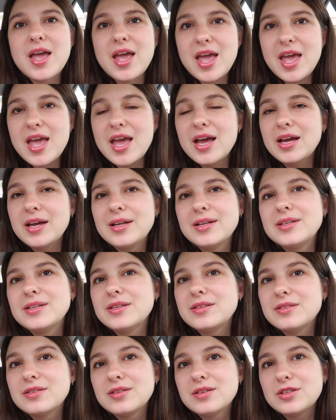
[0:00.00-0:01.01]
and
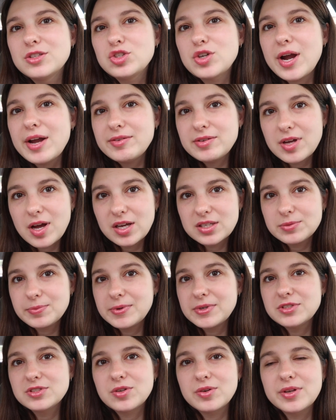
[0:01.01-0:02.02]
the drive to
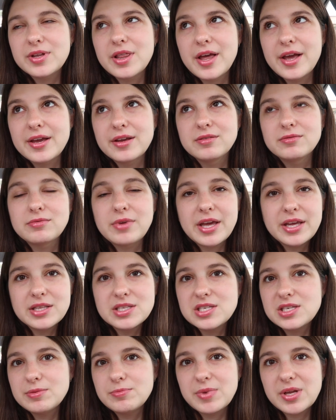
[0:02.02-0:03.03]
hospital was only like
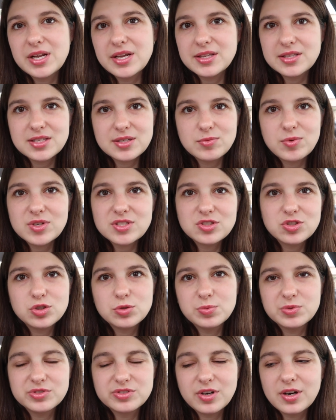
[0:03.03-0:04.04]
18 minutes. It wasn't
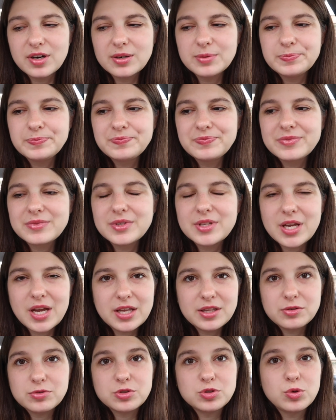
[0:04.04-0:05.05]
super far
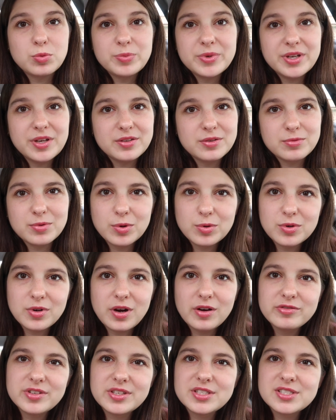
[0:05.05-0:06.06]
and there's nobody on the road
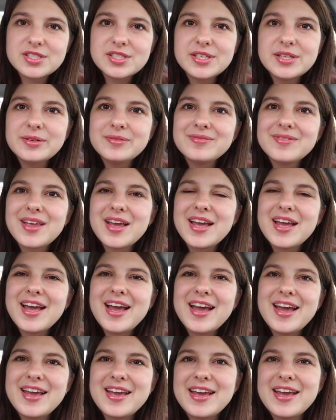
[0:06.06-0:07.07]
obviously
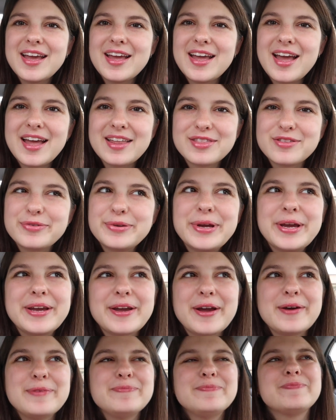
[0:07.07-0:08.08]
eh, at 3
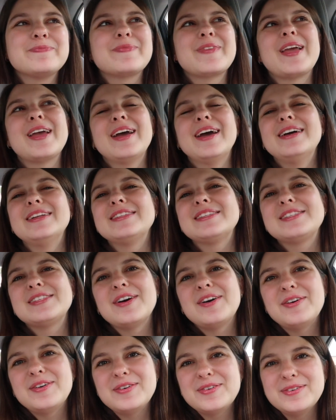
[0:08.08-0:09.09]
a.m. And
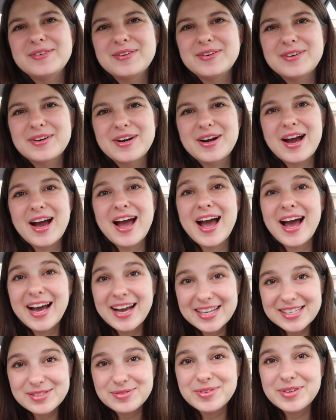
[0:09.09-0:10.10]
so
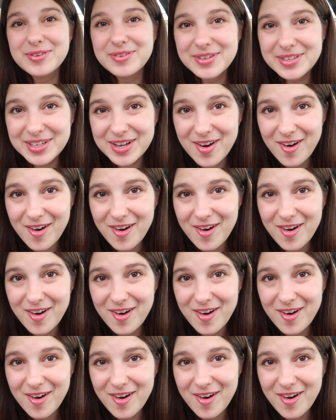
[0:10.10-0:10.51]
as we were in the